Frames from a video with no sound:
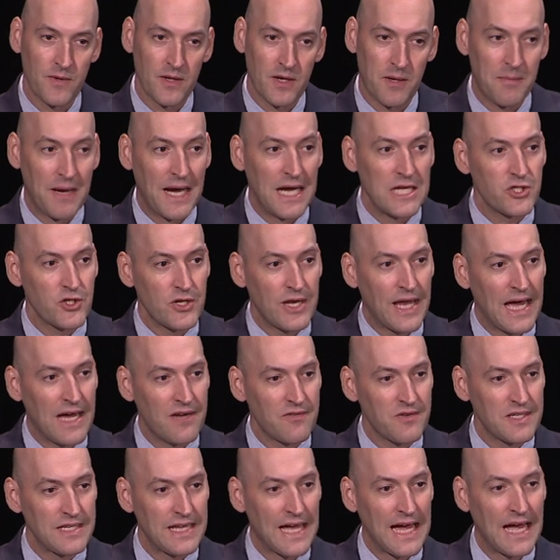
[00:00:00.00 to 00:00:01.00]
Imagine
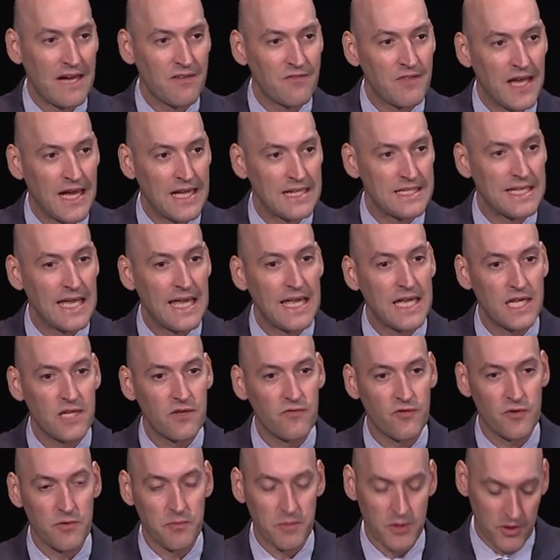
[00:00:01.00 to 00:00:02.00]
having to have that taken
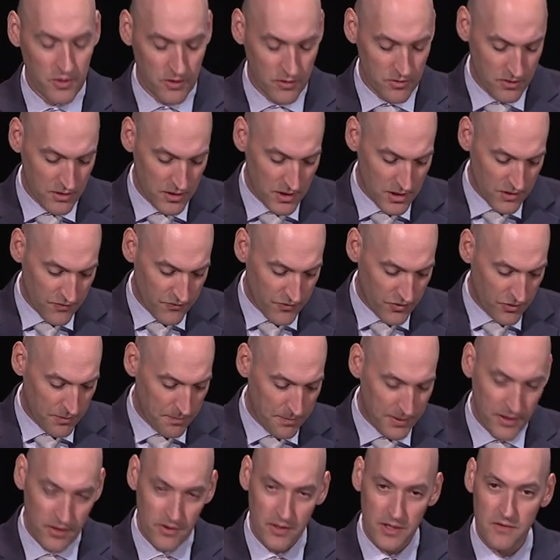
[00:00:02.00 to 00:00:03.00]
from you for a
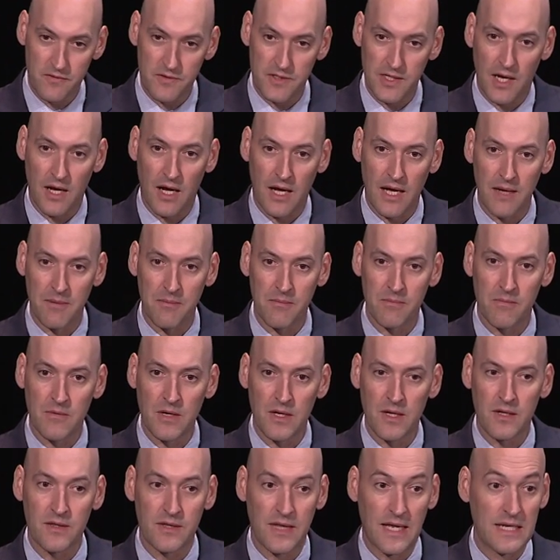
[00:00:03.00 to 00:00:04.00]
period of time
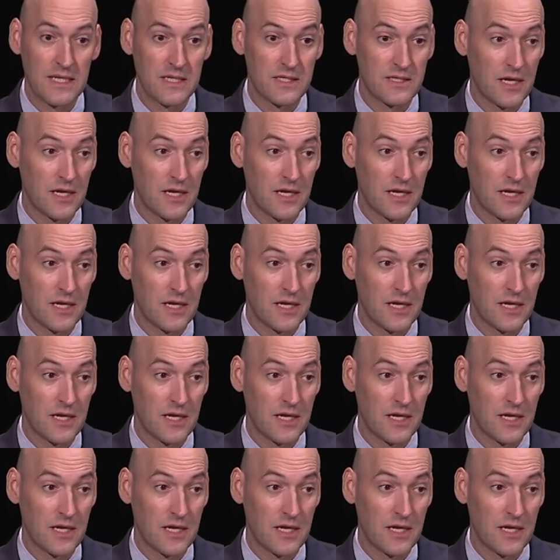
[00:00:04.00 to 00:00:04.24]
that is